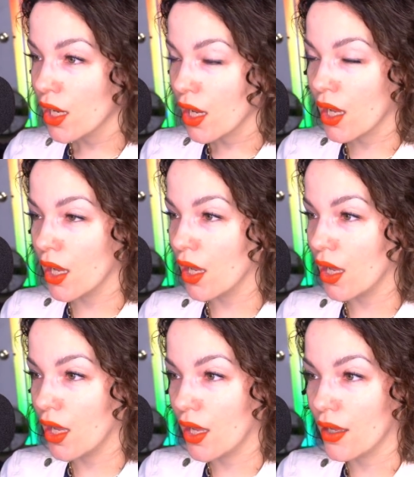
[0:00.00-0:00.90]

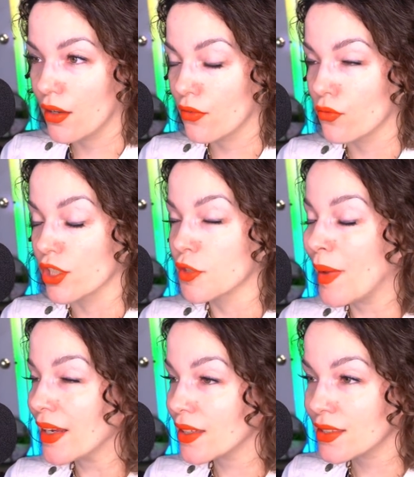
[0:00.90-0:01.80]

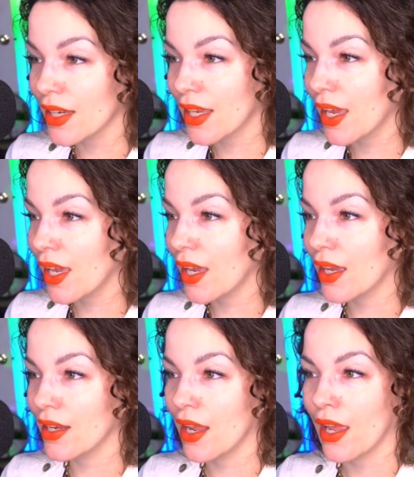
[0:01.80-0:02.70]
respect as I
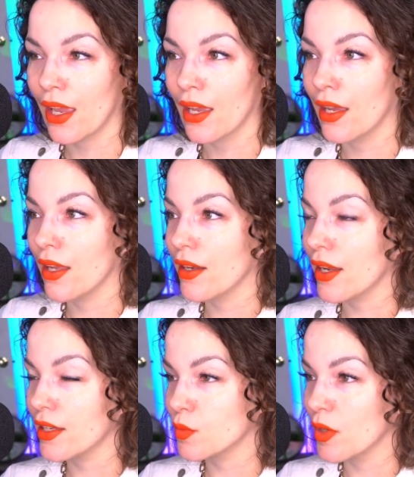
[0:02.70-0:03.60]
can and
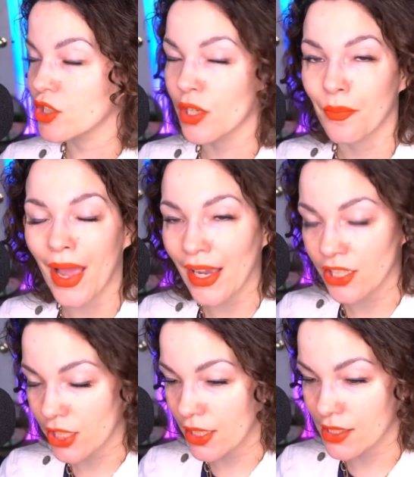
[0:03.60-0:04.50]
as much
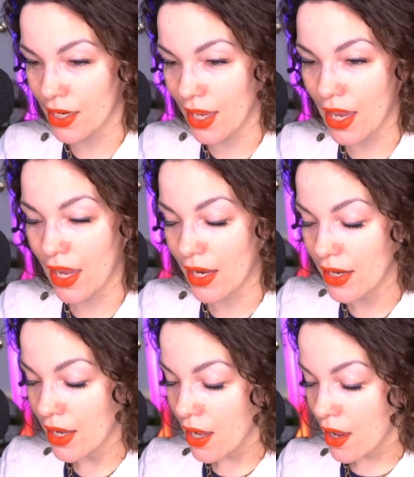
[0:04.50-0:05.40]
compassion as I can.
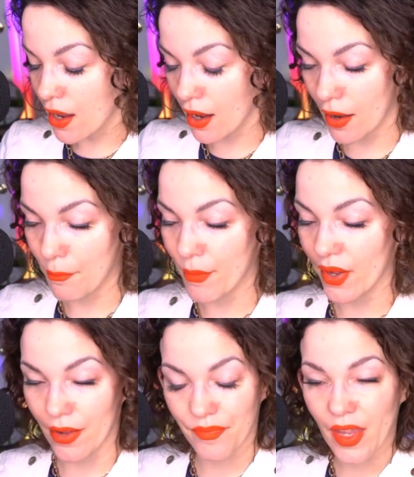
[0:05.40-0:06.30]

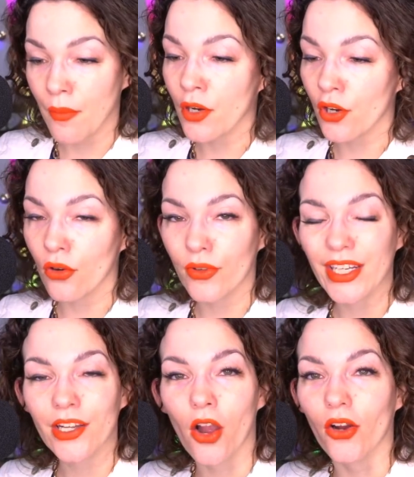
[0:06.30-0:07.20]
But I'm a girl
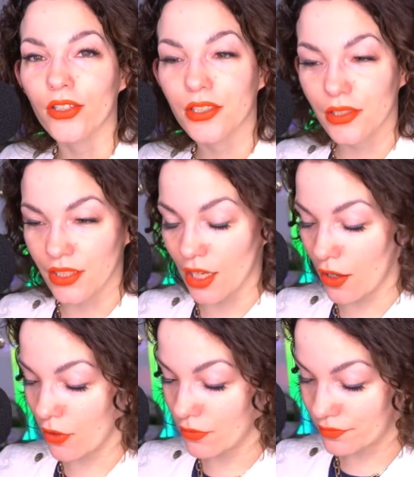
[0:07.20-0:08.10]
reading cards.
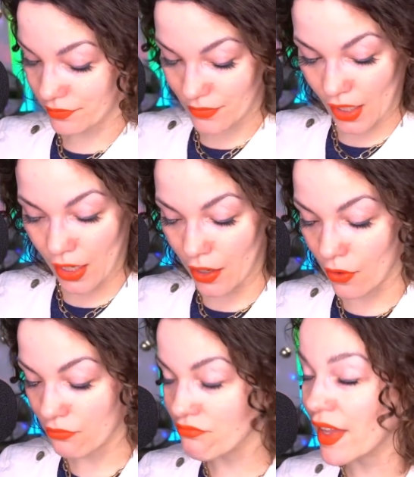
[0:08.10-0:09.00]
So,
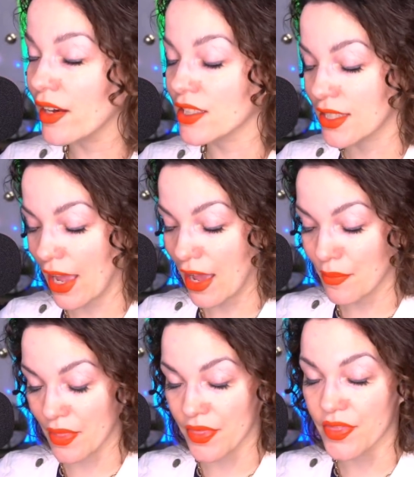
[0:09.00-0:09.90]
there's that.
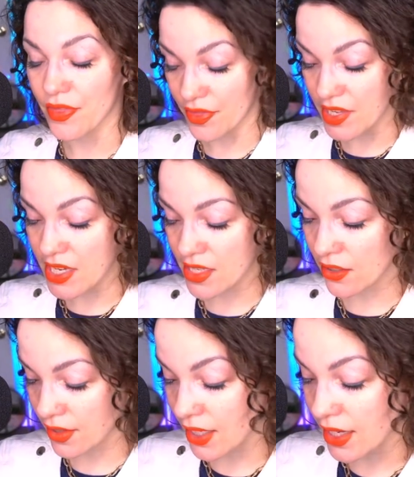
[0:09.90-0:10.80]
But these
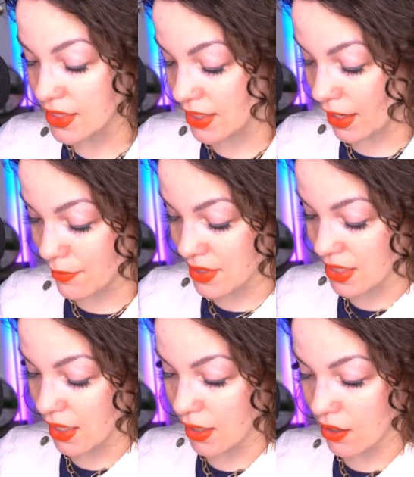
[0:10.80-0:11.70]
are things that I'm
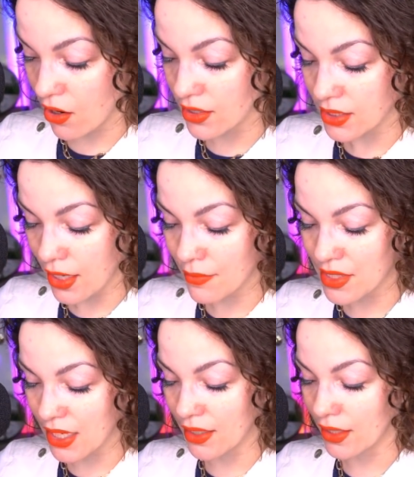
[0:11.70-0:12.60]
seeing, cards that I'm
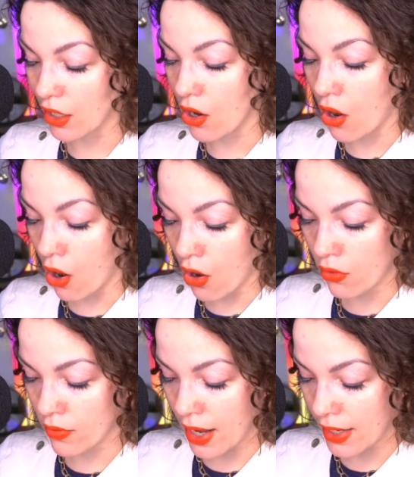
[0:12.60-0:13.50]
seeing that are
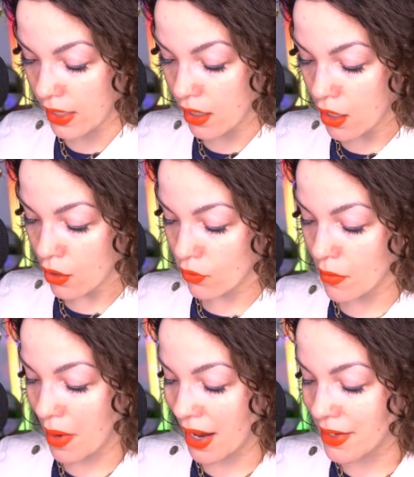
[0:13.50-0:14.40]
already
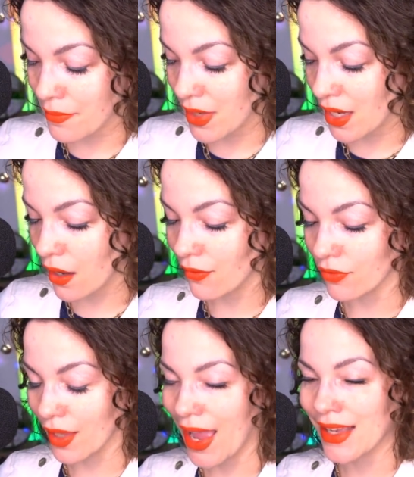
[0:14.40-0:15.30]
reminding me of
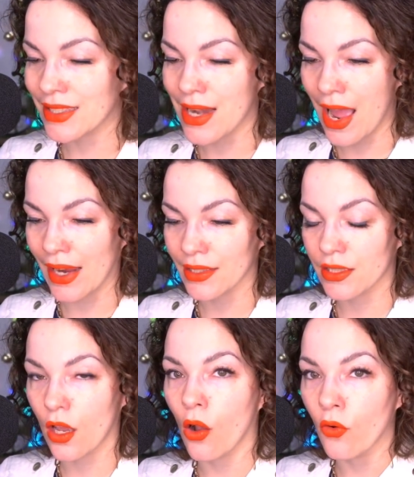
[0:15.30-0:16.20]
last
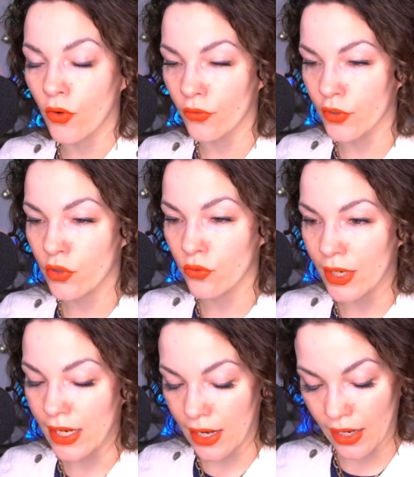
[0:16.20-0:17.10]
night's overview
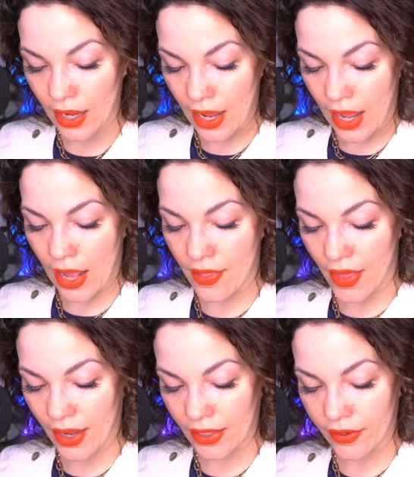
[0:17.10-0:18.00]
reading. And
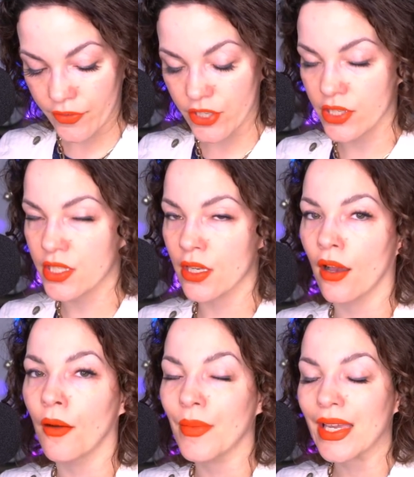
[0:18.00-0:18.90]
that gives you
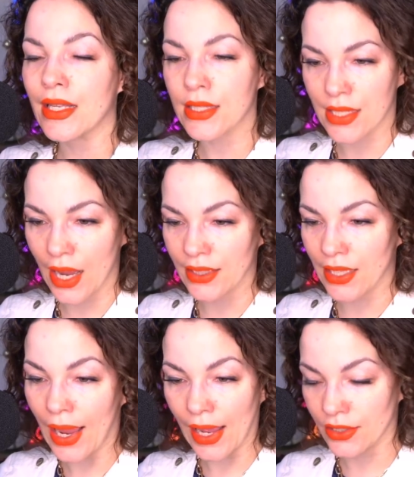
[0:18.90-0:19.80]
some
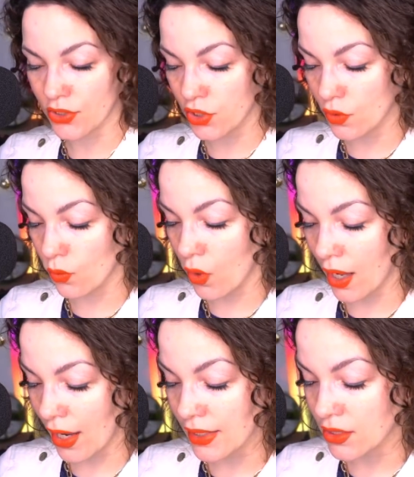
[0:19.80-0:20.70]
insights as to
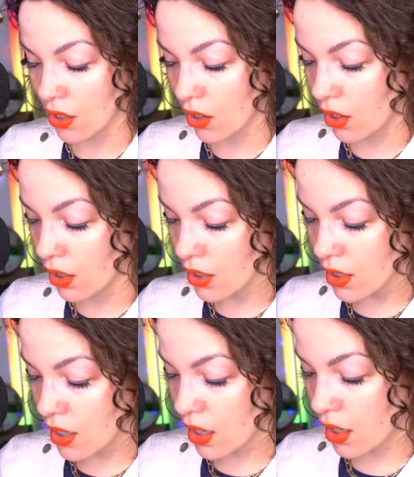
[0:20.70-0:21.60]
what I saw
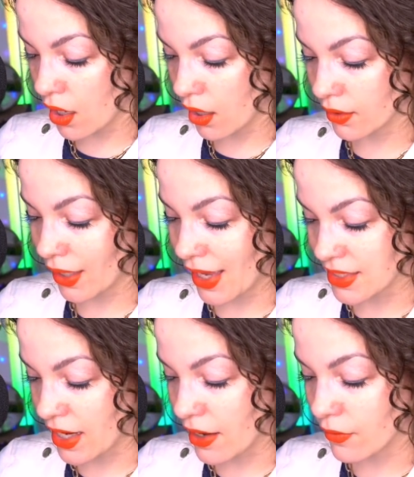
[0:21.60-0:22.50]
last night